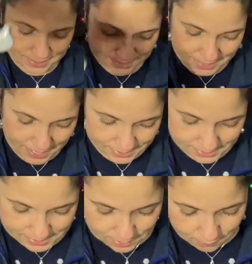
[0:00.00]
That is a
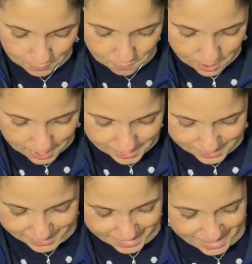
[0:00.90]
different one.
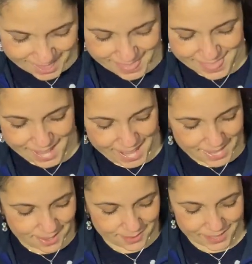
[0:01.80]
Thank
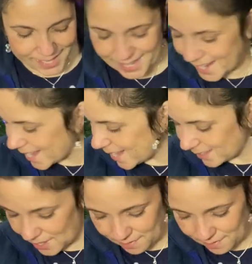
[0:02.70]
you, Linda. Love it